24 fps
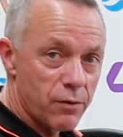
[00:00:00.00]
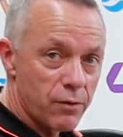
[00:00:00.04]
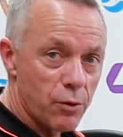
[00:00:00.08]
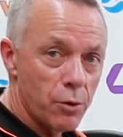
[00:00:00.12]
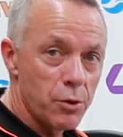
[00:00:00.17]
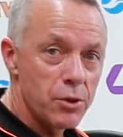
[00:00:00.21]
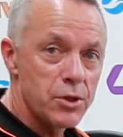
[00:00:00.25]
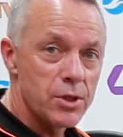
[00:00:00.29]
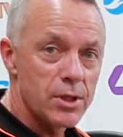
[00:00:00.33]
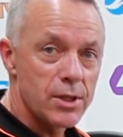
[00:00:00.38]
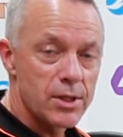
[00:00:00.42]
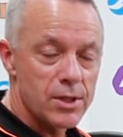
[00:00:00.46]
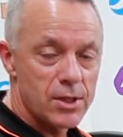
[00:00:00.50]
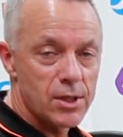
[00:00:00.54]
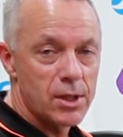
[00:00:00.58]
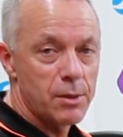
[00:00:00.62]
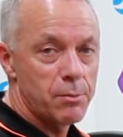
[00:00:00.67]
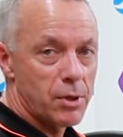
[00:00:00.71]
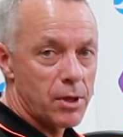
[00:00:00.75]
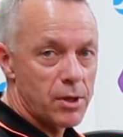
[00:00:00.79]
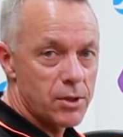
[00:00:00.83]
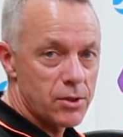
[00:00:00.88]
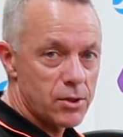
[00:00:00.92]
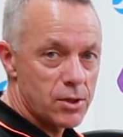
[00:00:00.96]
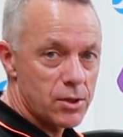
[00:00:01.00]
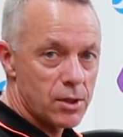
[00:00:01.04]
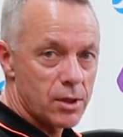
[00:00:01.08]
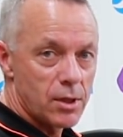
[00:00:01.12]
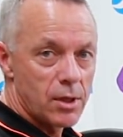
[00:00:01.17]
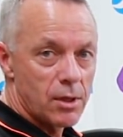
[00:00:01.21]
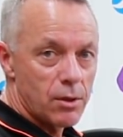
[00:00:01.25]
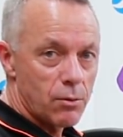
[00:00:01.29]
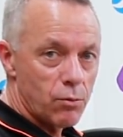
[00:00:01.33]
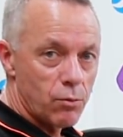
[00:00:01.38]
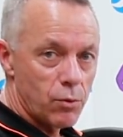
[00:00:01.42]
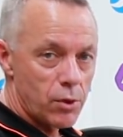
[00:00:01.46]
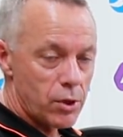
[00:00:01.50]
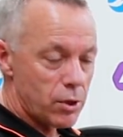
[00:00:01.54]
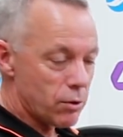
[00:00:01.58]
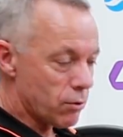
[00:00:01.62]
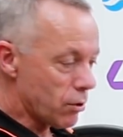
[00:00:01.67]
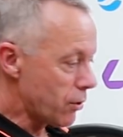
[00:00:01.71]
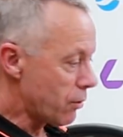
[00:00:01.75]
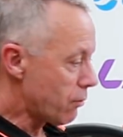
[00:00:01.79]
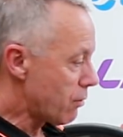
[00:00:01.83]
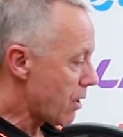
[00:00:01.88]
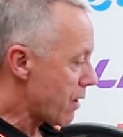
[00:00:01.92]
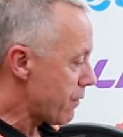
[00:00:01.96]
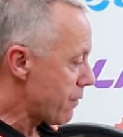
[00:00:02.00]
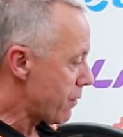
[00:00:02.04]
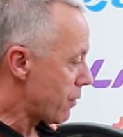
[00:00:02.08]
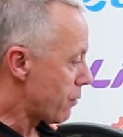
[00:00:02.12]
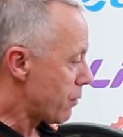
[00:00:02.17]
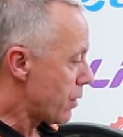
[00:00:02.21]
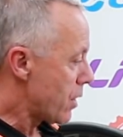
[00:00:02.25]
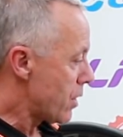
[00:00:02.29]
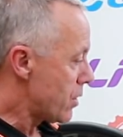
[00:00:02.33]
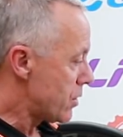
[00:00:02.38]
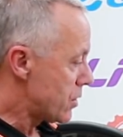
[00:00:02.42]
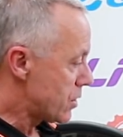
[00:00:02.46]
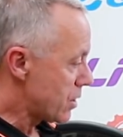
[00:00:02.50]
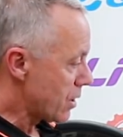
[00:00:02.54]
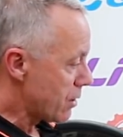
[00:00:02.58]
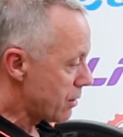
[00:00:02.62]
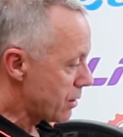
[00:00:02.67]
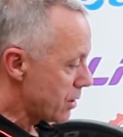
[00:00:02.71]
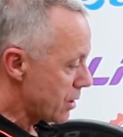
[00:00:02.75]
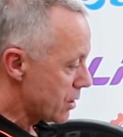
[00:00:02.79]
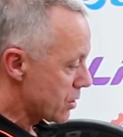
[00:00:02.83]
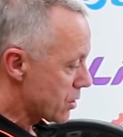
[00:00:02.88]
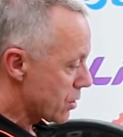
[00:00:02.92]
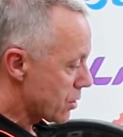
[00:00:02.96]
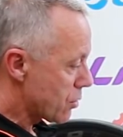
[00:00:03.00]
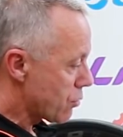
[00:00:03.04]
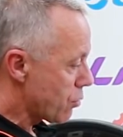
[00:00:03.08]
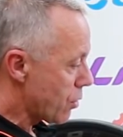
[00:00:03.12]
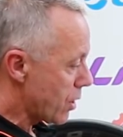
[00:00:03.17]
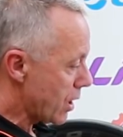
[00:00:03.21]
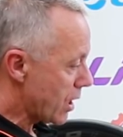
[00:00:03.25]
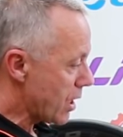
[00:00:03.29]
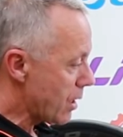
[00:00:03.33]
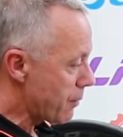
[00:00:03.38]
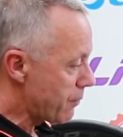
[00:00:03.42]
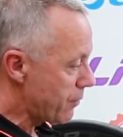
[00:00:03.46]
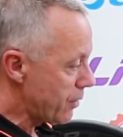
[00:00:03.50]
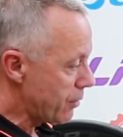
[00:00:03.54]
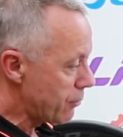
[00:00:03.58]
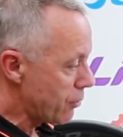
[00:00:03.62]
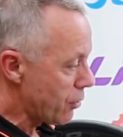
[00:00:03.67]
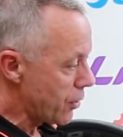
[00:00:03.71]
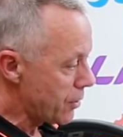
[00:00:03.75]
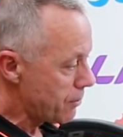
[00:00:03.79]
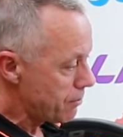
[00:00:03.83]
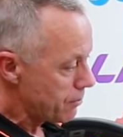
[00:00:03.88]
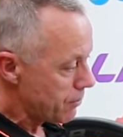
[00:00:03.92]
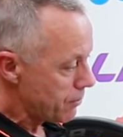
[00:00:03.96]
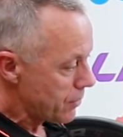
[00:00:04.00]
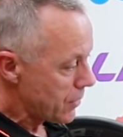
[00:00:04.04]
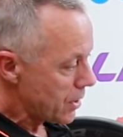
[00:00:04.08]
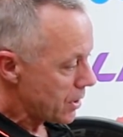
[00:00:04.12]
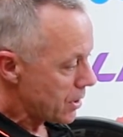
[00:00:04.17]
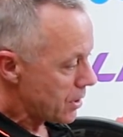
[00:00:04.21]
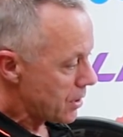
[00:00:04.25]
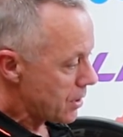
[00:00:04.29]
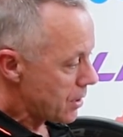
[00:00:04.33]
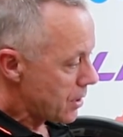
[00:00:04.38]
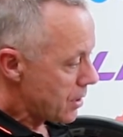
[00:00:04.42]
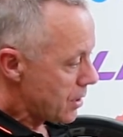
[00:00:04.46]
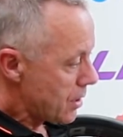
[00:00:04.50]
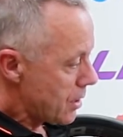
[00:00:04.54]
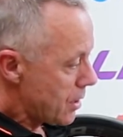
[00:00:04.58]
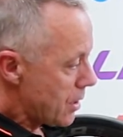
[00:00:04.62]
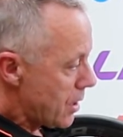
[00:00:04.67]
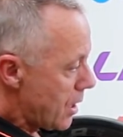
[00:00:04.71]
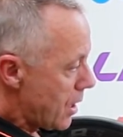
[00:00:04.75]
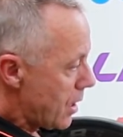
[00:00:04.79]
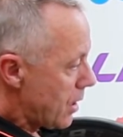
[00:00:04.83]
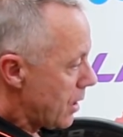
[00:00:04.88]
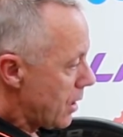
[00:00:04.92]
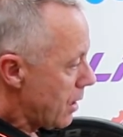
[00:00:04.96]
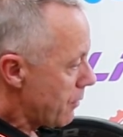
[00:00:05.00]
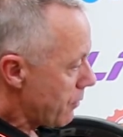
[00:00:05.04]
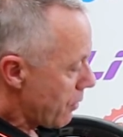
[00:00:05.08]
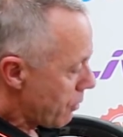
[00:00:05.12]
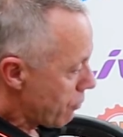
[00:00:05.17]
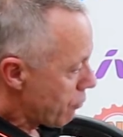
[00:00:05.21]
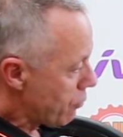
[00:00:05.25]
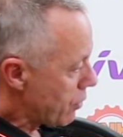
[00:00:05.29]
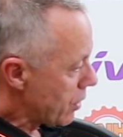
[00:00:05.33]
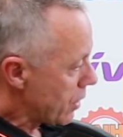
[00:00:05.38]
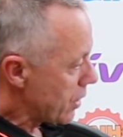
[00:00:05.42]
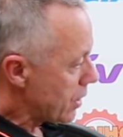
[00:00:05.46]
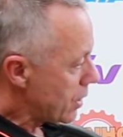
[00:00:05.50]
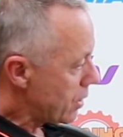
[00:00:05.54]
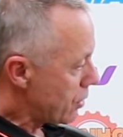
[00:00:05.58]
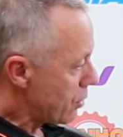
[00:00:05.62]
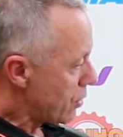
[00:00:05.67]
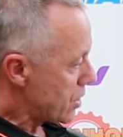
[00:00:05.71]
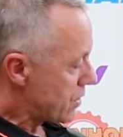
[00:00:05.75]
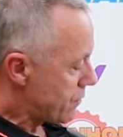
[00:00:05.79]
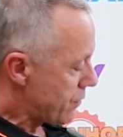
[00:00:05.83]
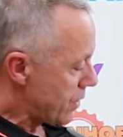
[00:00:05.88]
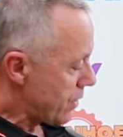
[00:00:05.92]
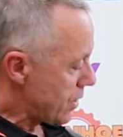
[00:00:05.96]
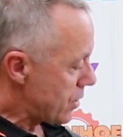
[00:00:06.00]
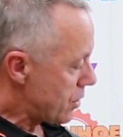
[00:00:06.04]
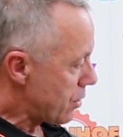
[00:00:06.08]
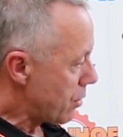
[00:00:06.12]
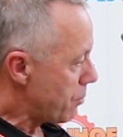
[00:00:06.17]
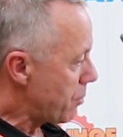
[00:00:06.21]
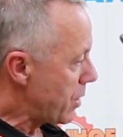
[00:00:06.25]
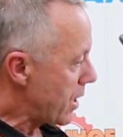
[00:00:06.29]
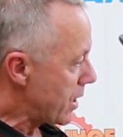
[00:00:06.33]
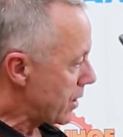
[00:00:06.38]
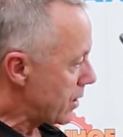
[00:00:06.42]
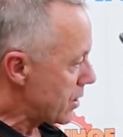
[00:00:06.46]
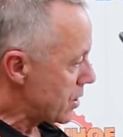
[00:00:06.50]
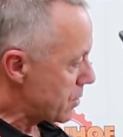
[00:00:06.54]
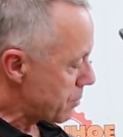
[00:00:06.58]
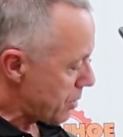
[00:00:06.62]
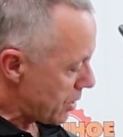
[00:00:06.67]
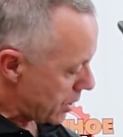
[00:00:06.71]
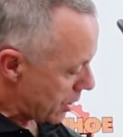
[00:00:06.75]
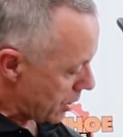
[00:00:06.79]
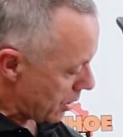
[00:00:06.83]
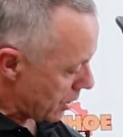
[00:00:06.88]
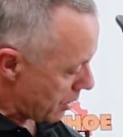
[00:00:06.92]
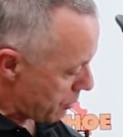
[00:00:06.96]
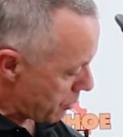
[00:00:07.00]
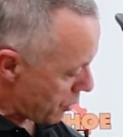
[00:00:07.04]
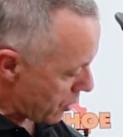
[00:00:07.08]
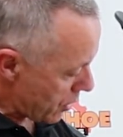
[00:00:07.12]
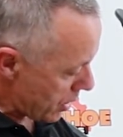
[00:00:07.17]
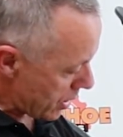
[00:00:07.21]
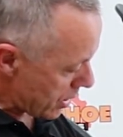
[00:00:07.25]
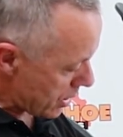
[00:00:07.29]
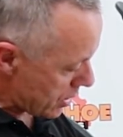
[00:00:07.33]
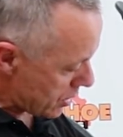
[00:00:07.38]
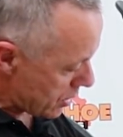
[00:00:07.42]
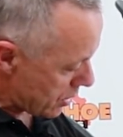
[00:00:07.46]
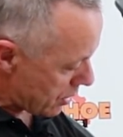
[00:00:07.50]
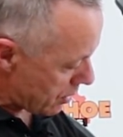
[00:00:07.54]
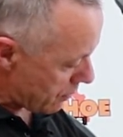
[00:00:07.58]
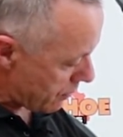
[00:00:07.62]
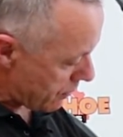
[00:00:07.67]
forwards in the seat post when you're on the rougher road. So it is quite a comfy ride. Another really nice feature about this particular bike is the